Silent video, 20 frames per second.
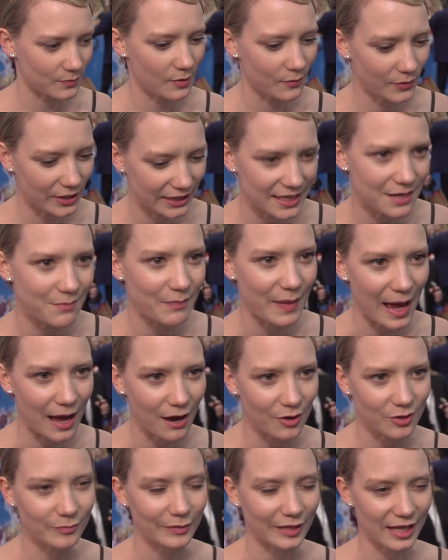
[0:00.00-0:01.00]
from a really
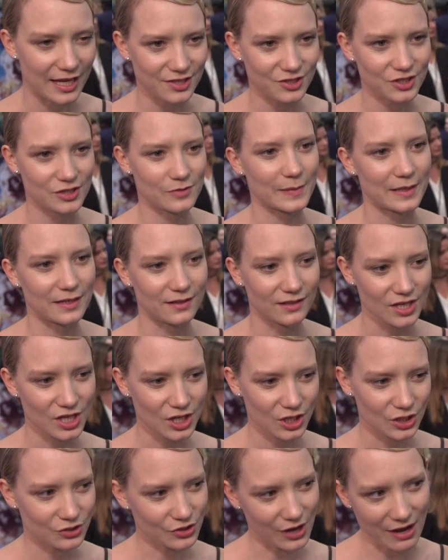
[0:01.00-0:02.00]
empowered place. She's been
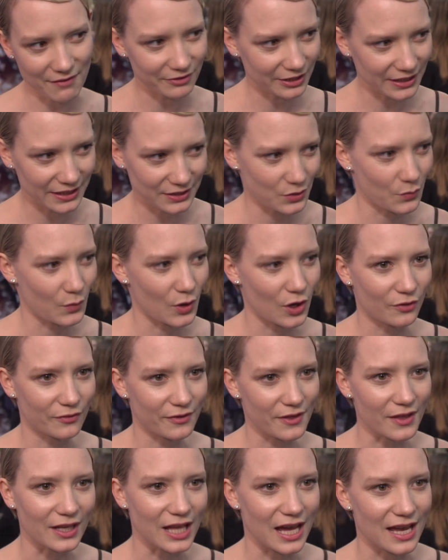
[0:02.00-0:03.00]
traveling the world for
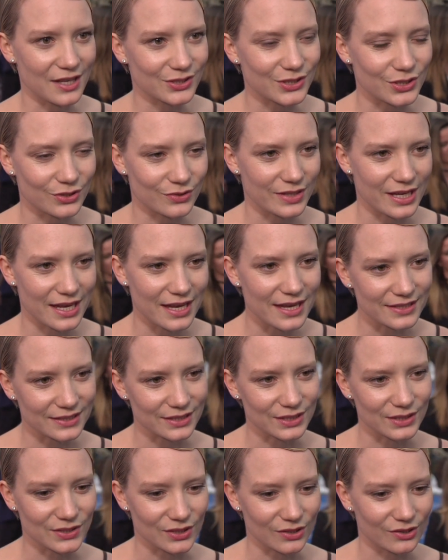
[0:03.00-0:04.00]
the last two years
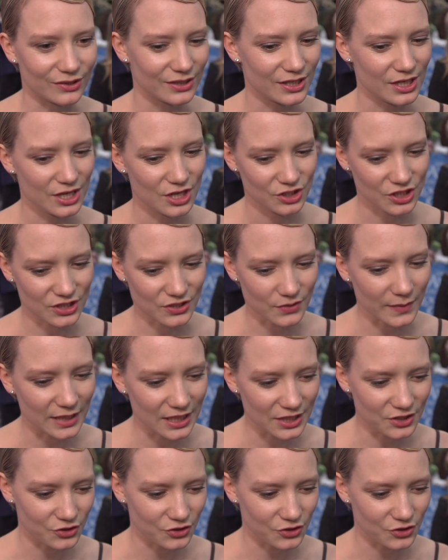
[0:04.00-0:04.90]
and so she has a really